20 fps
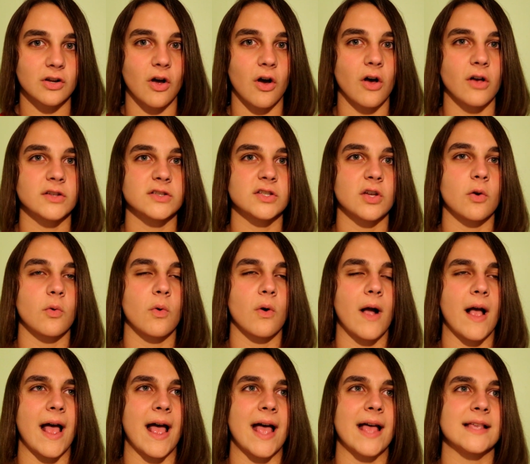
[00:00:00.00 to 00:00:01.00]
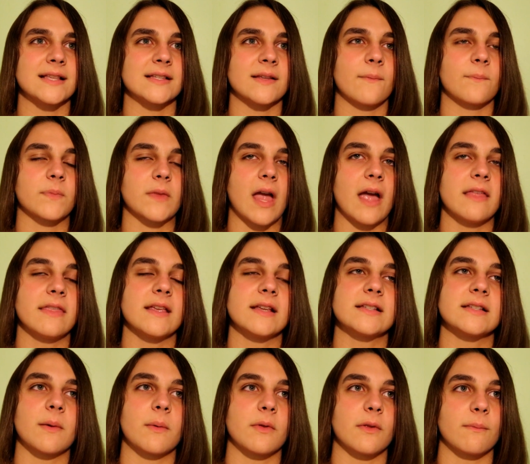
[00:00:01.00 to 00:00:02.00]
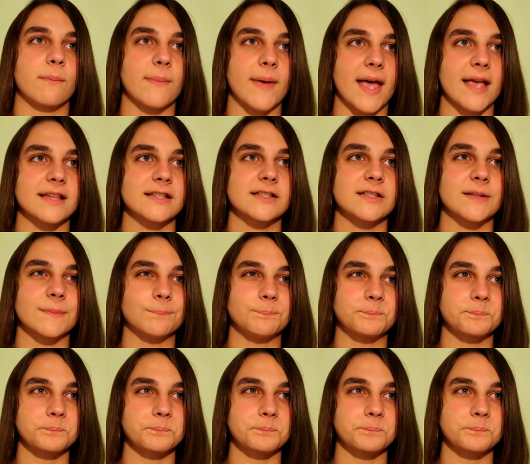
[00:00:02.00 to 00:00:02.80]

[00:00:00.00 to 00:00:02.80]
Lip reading: Also has, I think, some of the best